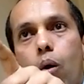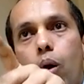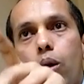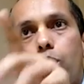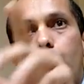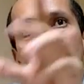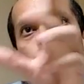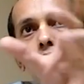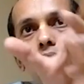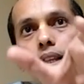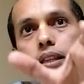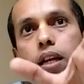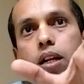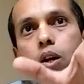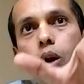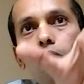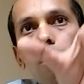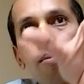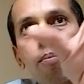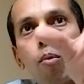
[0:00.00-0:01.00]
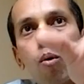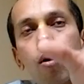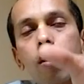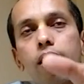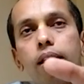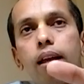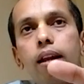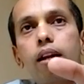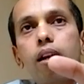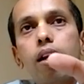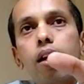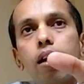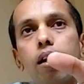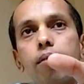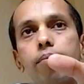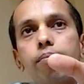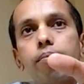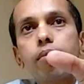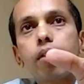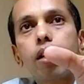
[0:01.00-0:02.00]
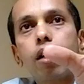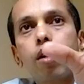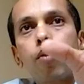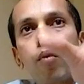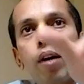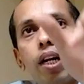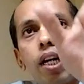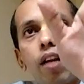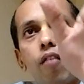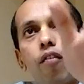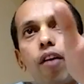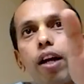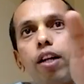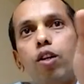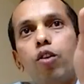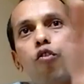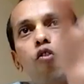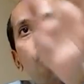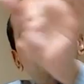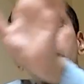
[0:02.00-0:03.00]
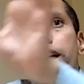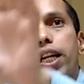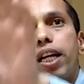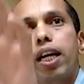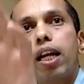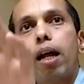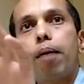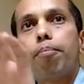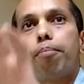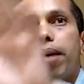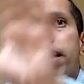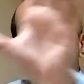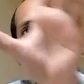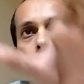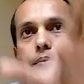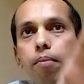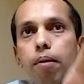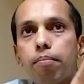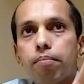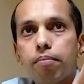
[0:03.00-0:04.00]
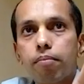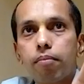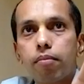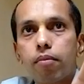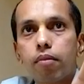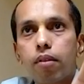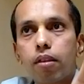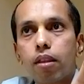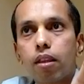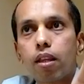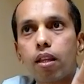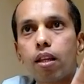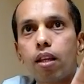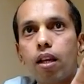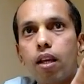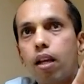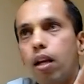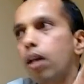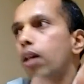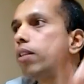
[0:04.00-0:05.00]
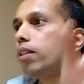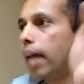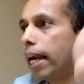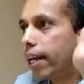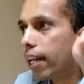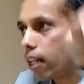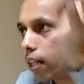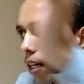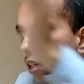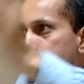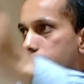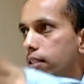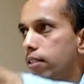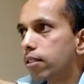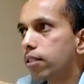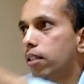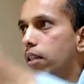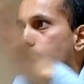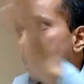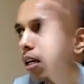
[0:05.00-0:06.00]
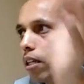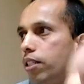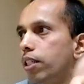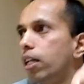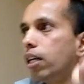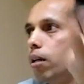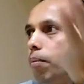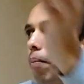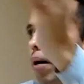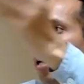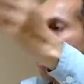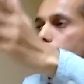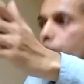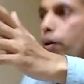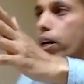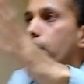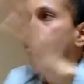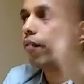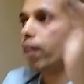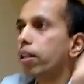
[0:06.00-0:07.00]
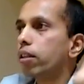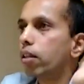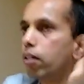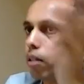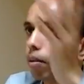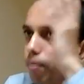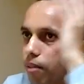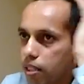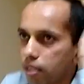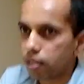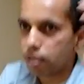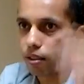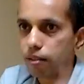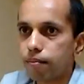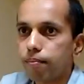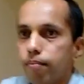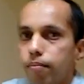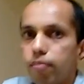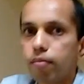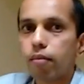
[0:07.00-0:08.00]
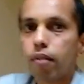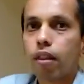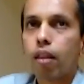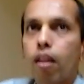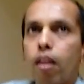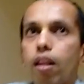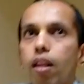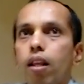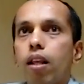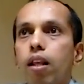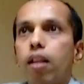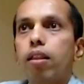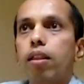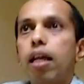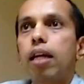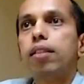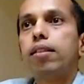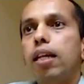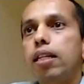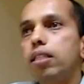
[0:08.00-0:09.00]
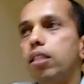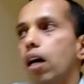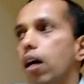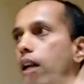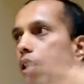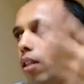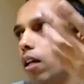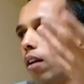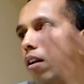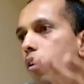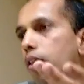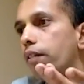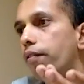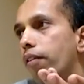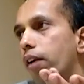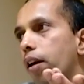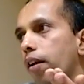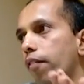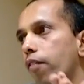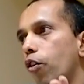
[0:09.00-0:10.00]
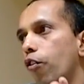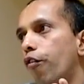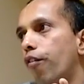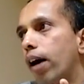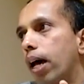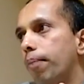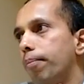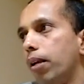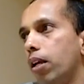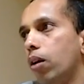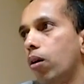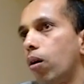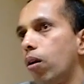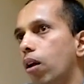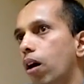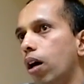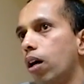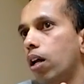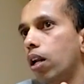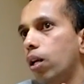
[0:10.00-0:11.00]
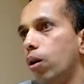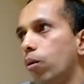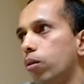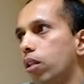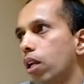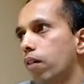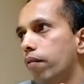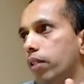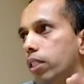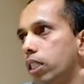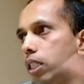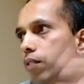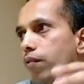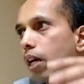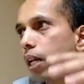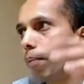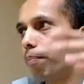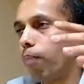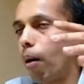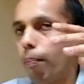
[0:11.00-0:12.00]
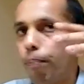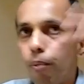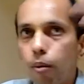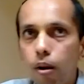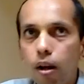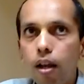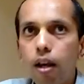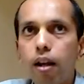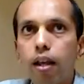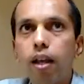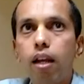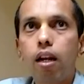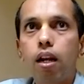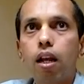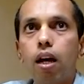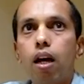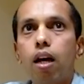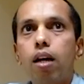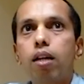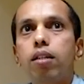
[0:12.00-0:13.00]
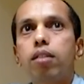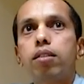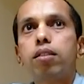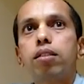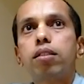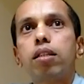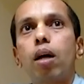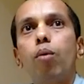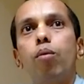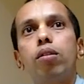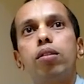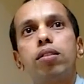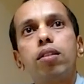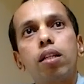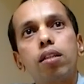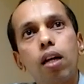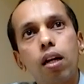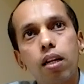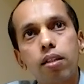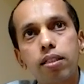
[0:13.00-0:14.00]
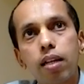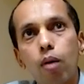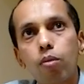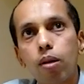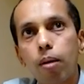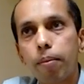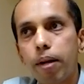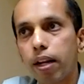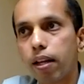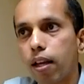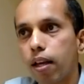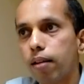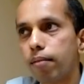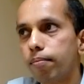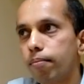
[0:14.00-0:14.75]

all together, not more than 25 to 40 gram maximum. That increases the yield by 25-30%. Then there's another different way of farming called Agnihotra, which is very popular in the southern America.